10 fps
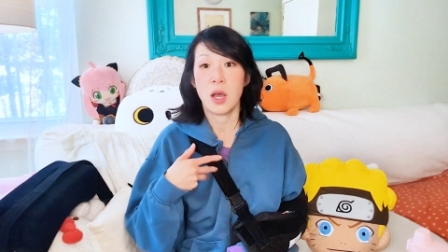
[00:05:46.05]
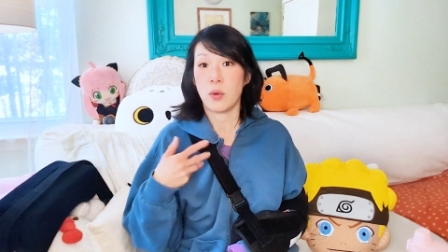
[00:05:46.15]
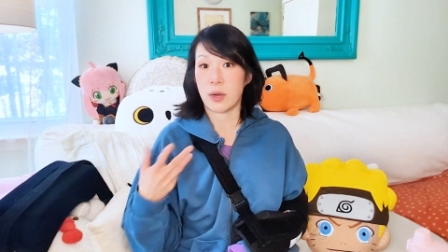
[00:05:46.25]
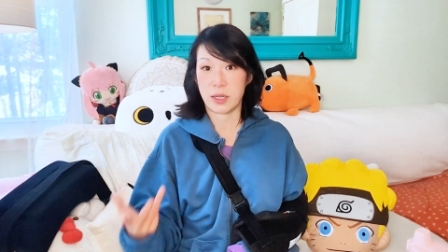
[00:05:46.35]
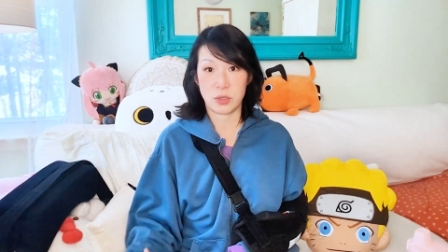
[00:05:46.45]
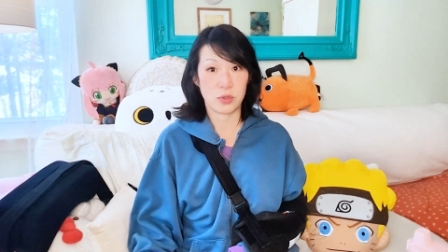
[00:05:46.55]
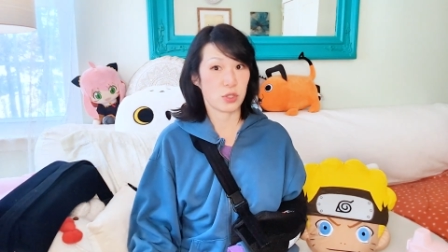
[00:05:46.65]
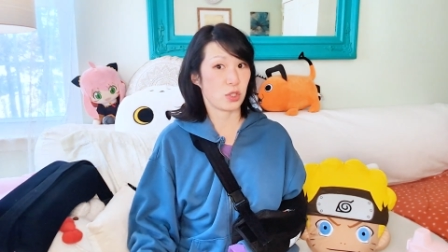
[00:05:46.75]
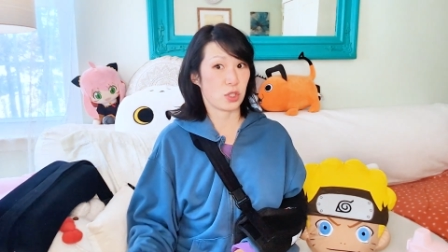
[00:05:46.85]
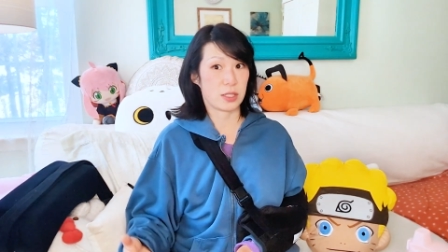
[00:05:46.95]
what I do is
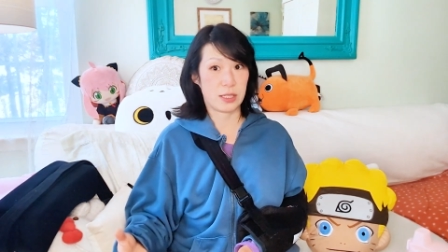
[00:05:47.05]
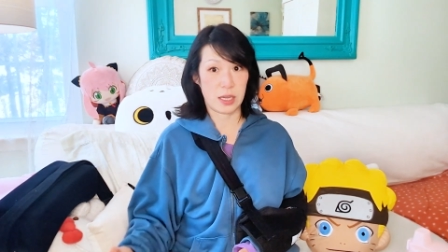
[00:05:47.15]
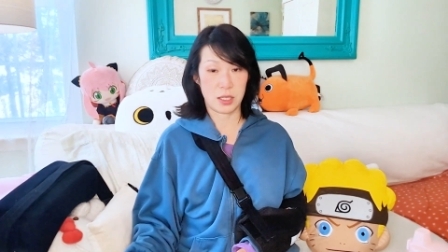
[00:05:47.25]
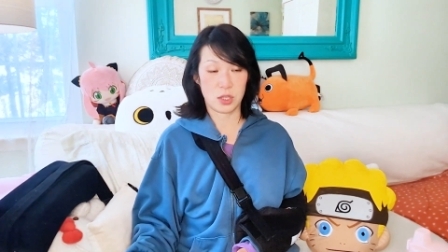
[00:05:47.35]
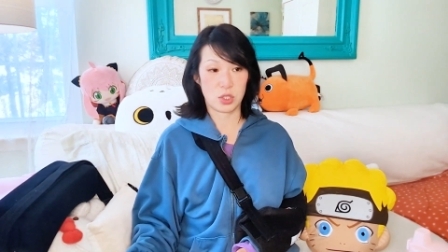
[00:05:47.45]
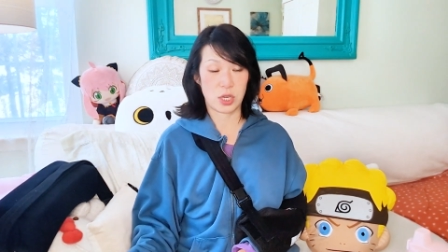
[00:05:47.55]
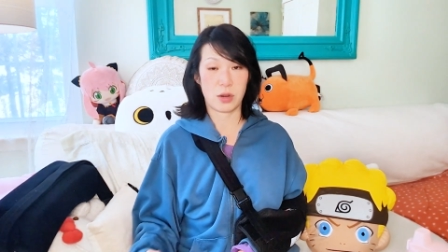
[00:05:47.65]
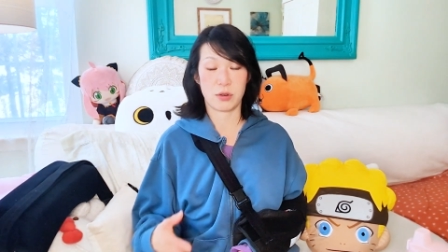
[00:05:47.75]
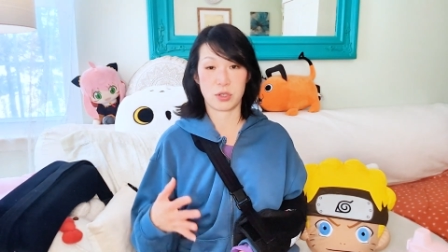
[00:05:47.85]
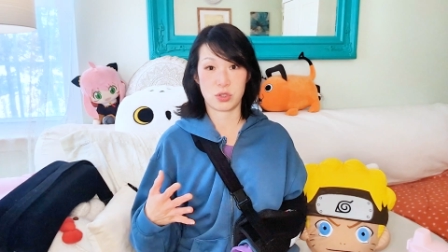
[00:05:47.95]
I just stand in the
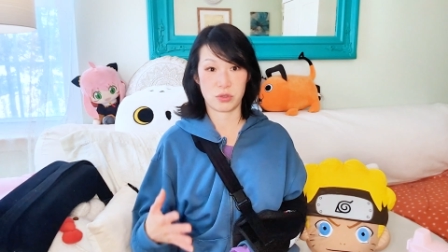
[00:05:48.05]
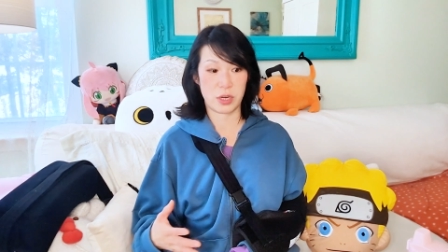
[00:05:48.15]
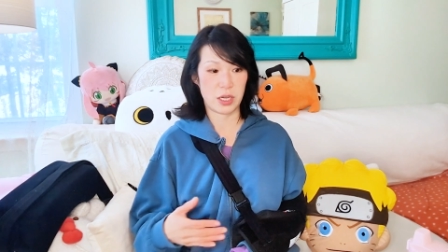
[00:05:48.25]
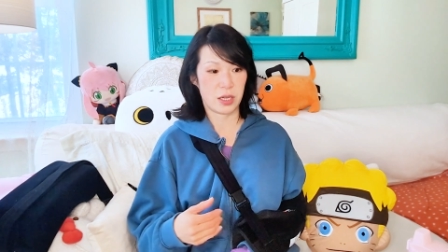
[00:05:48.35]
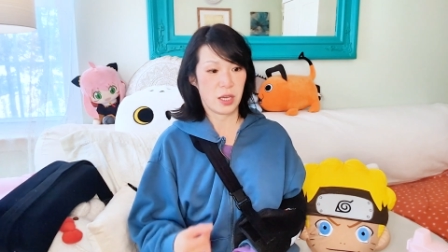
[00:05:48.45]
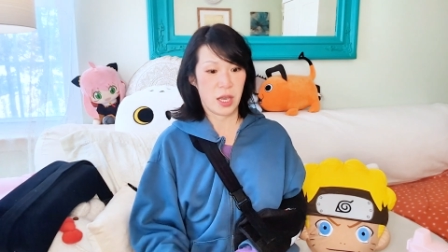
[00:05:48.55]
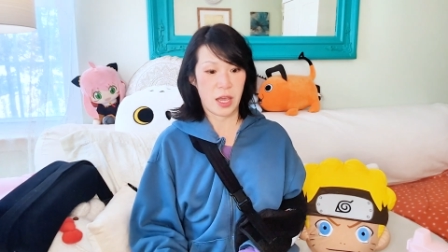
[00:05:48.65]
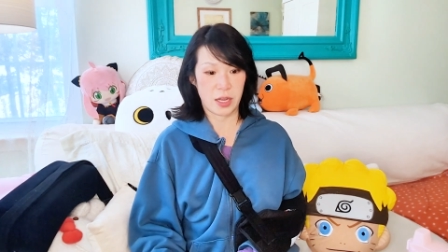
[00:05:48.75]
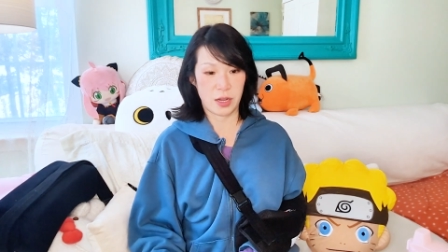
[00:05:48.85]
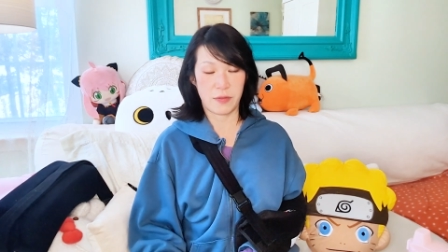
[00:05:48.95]
shower straight,
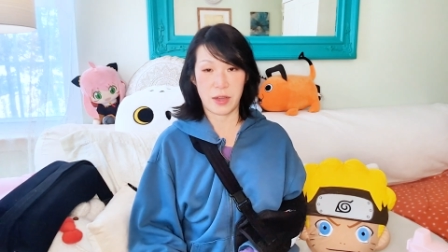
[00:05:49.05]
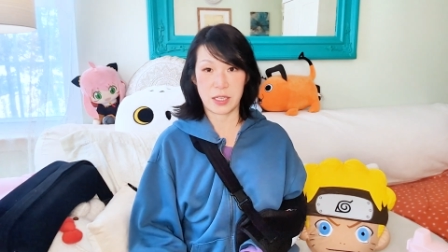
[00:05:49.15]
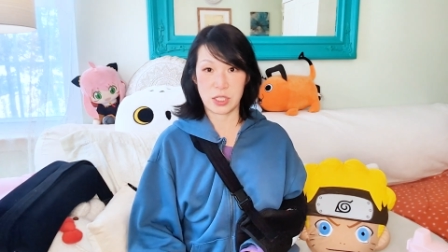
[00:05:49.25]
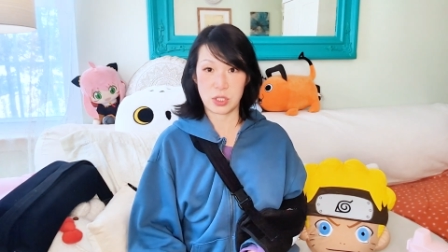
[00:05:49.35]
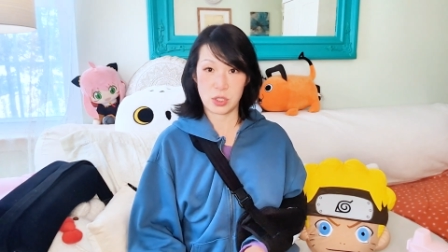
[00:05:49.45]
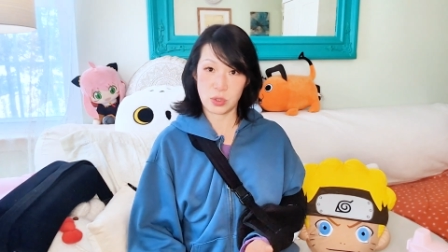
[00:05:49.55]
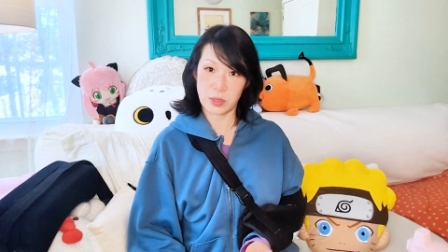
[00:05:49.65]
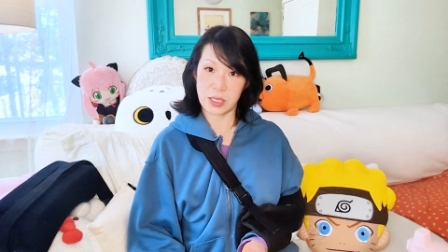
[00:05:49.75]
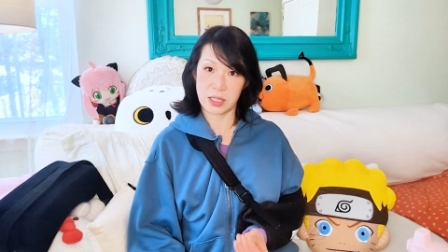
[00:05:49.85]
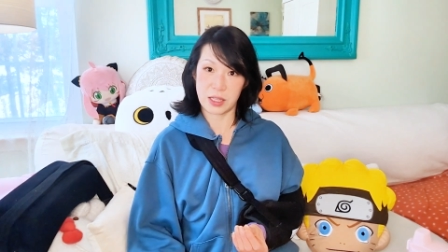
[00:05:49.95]
and if I need to do
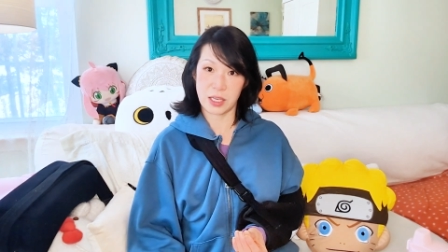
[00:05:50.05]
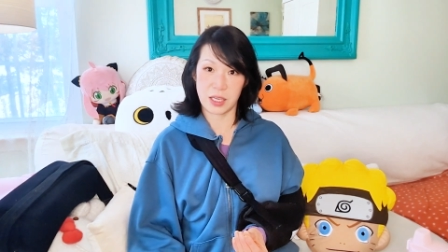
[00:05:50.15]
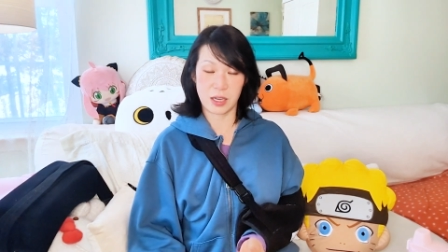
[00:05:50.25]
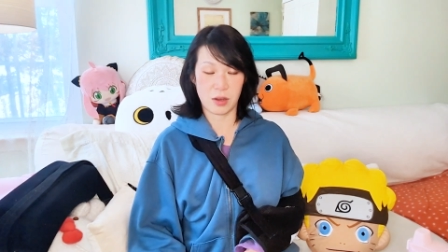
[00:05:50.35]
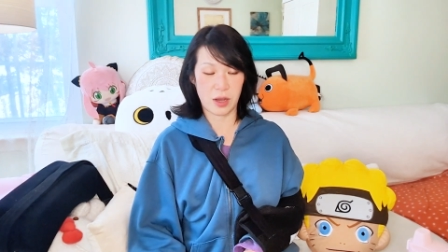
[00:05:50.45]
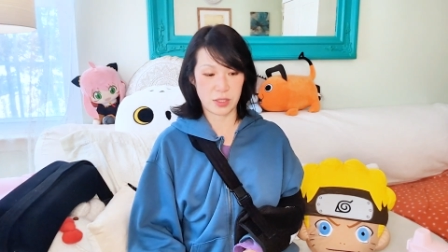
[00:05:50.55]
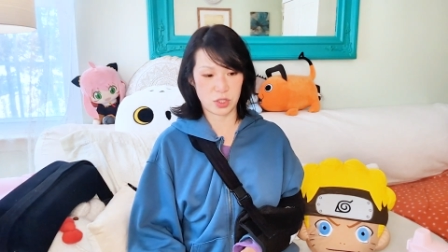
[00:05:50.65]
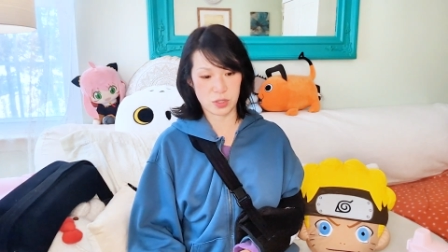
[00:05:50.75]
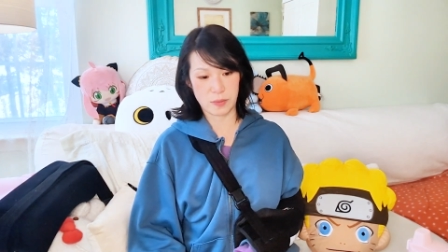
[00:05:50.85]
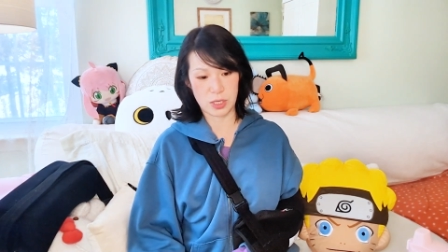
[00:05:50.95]
anything, I
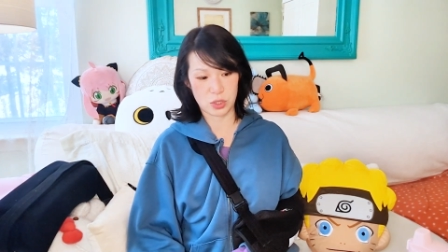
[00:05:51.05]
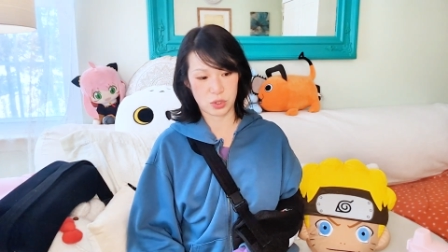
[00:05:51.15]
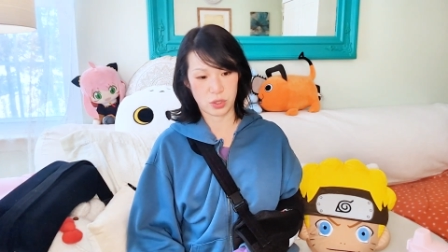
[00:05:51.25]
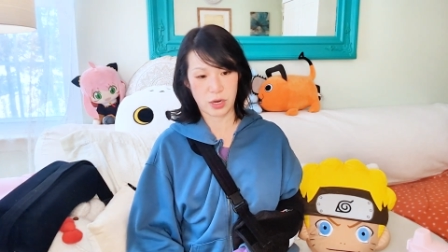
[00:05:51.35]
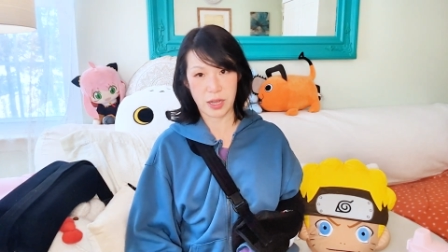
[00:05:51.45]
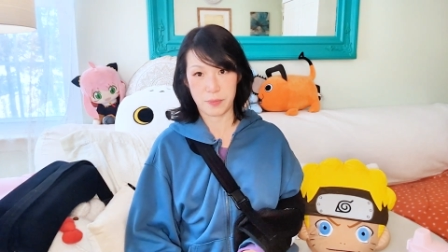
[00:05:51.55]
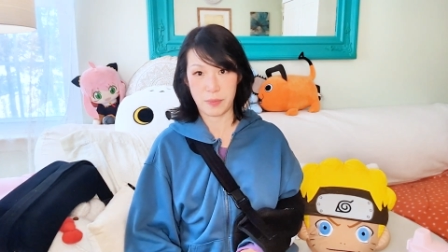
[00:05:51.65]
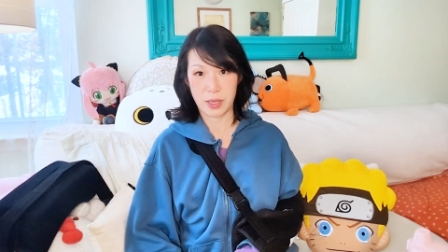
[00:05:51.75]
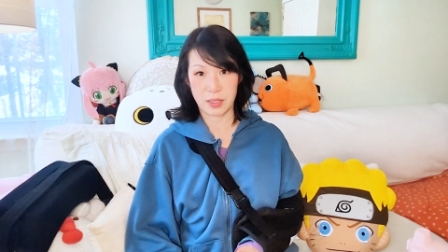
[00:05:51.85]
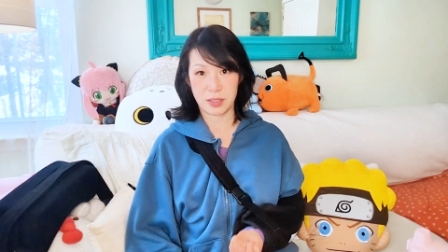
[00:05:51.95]
just make sure I
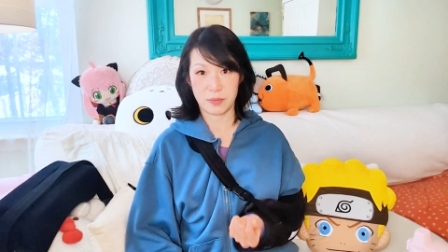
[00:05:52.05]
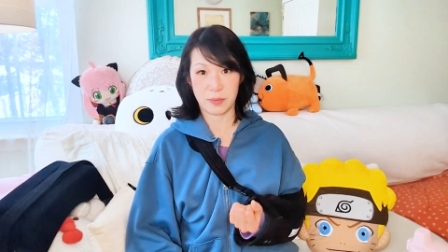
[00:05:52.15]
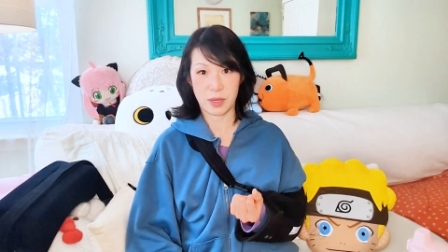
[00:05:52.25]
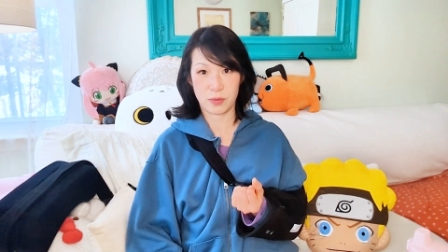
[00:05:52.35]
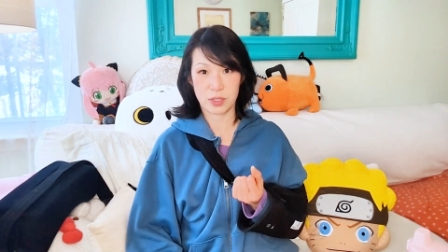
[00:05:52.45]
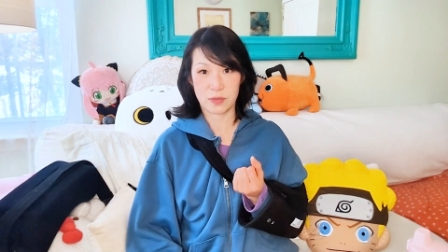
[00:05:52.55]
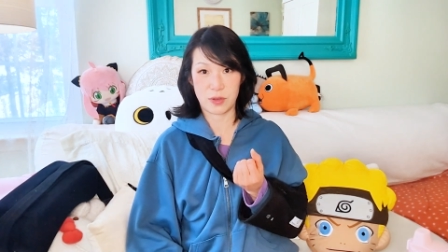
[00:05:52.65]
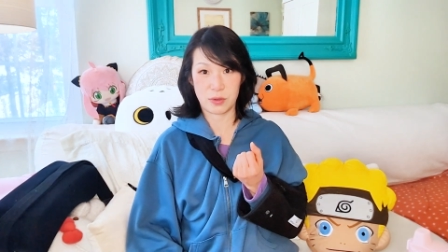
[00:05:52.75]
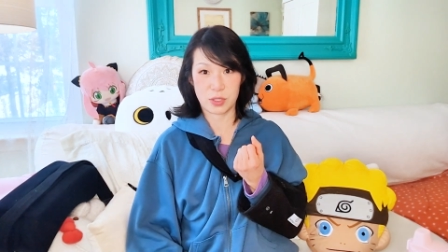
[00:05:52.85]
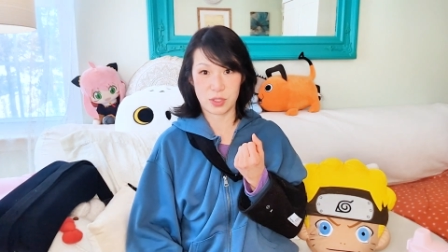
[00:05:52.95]
bend my wrist
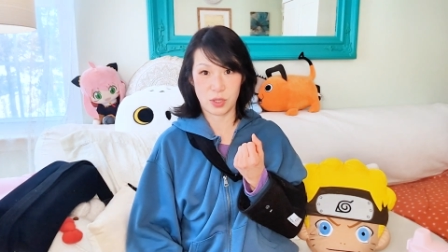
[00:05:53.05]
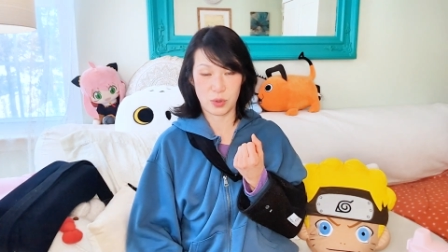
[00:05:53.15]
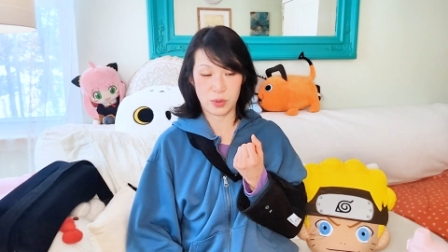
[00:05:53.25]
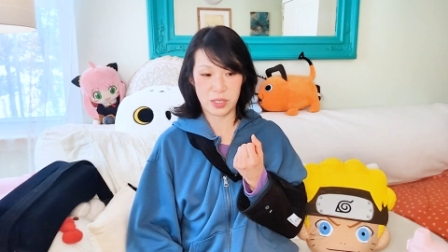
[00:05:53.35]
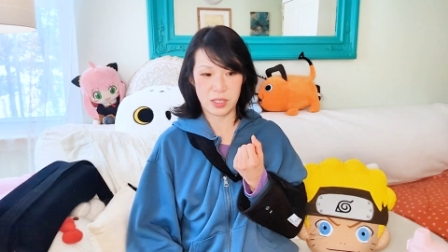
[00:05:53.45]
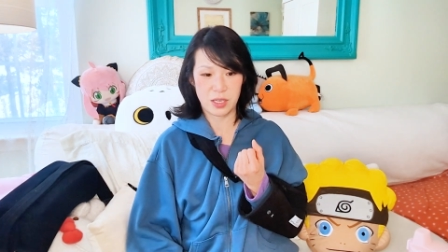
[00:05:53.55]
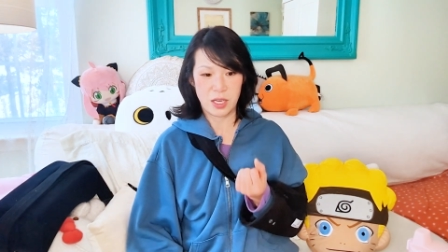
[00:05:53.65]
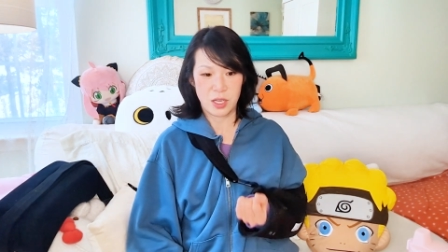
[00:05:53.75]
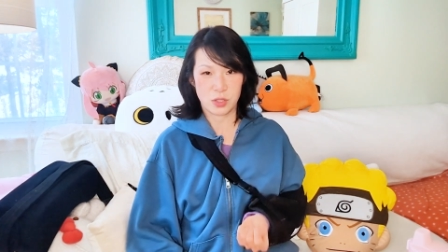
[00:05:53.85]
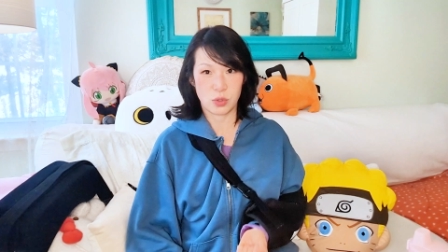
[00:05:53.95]
very slowly.
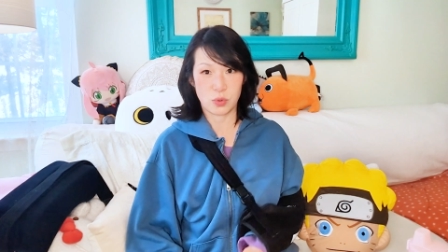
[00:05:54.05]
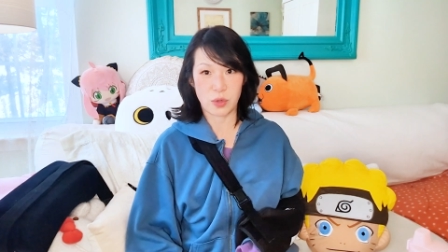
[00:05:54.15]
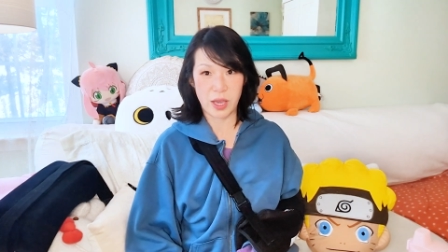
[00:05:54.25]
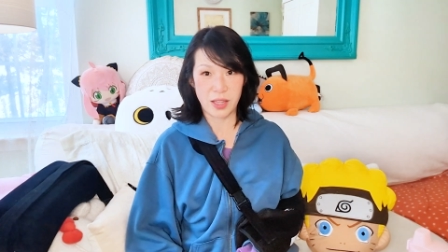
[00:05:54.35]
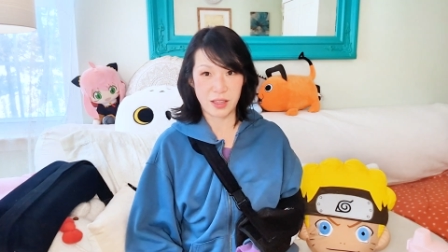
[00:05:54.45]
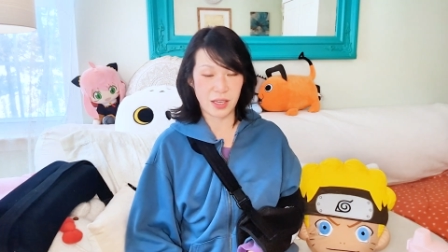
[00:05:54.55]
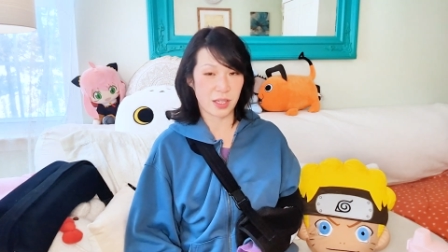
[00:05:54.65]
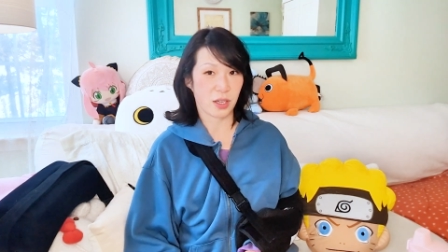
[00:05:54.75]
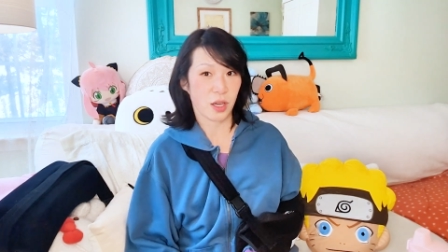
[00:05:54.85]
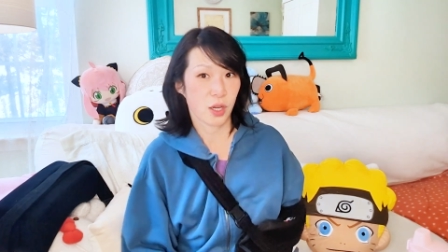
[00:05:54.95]
So you can like